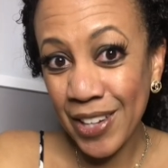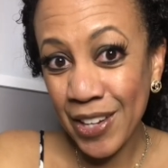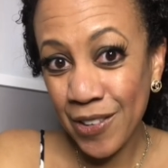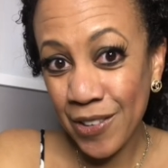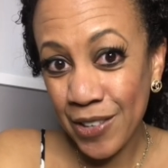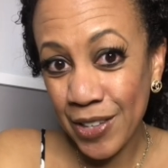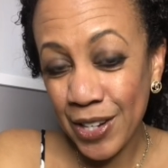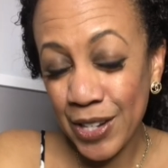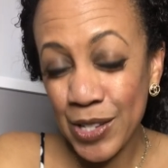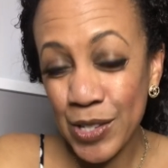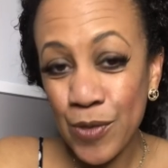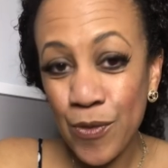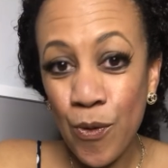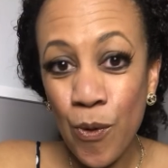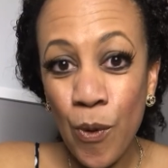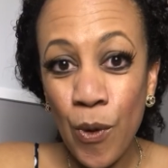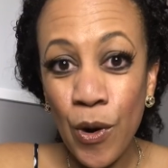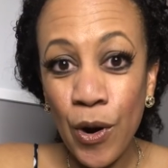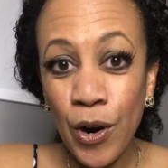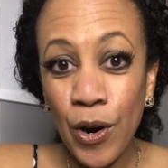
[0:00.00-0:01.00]
earrings
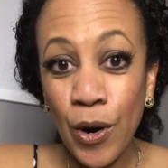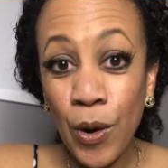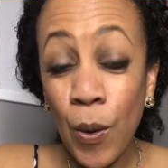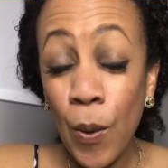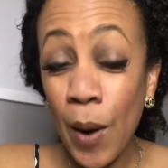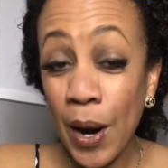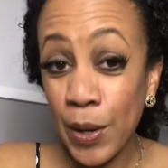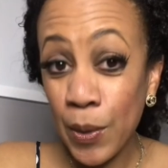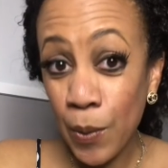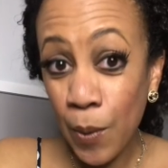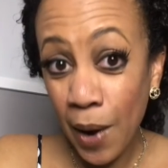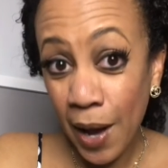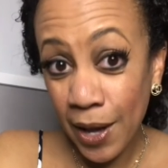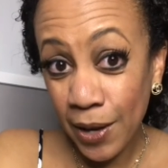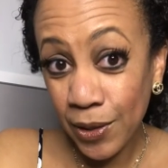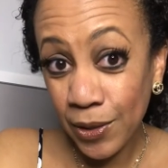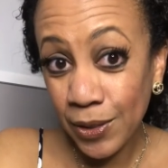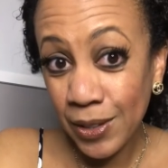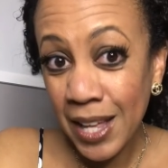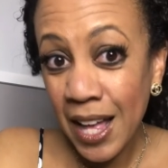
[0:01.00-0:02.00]
for quite a
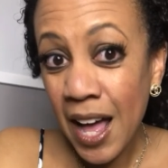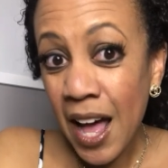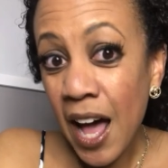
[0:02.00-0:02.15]
while.